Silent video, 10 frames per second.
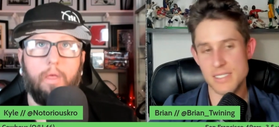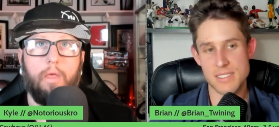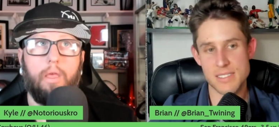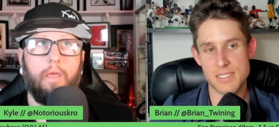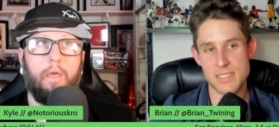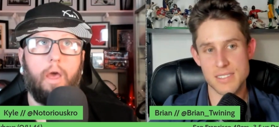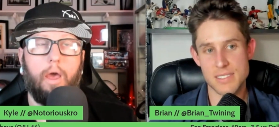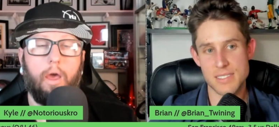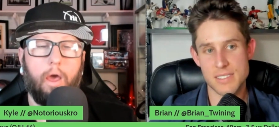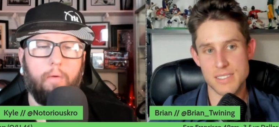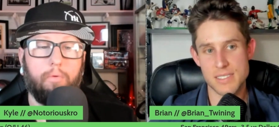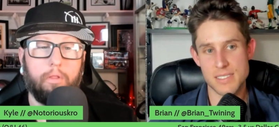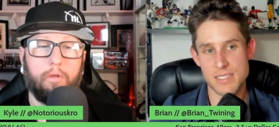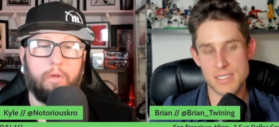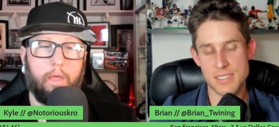Speaker 1: it, I I
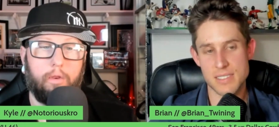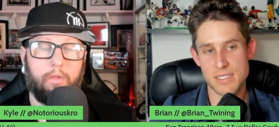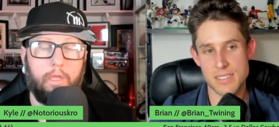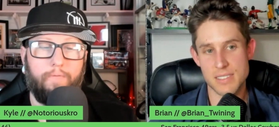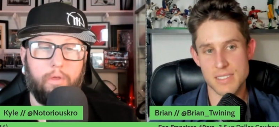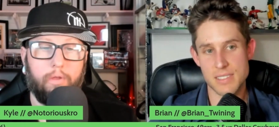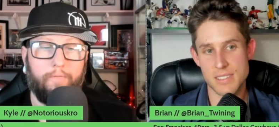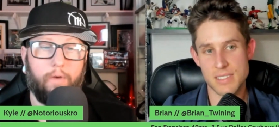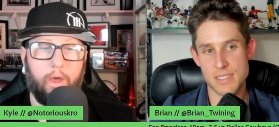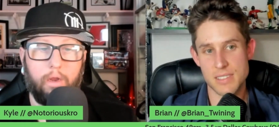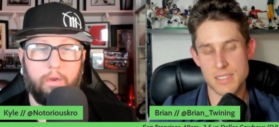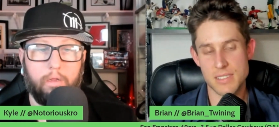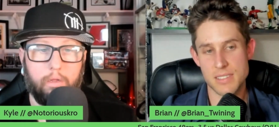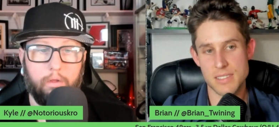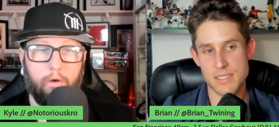would look at see if you can
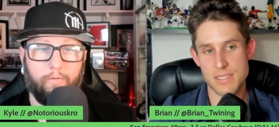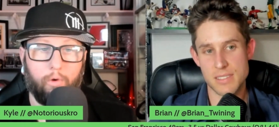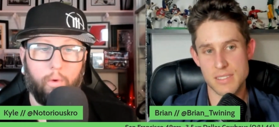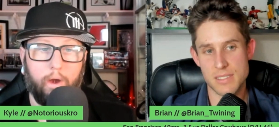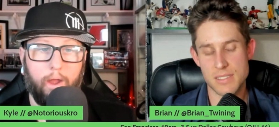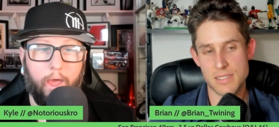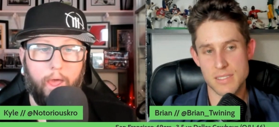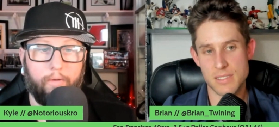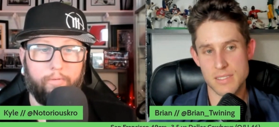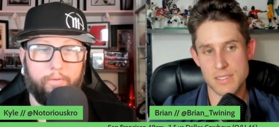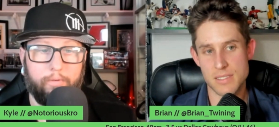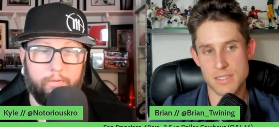find over one and a half